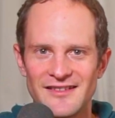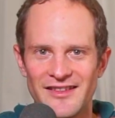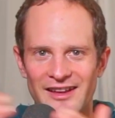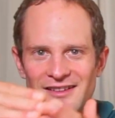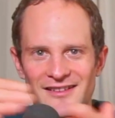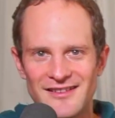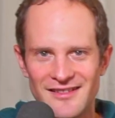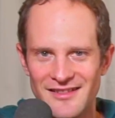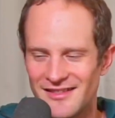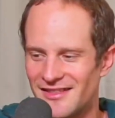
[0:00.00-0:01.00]
like
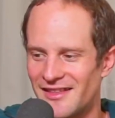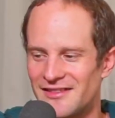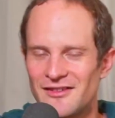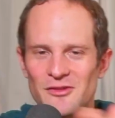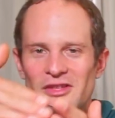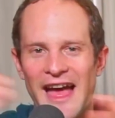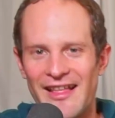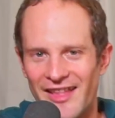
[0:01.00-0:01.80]
do that.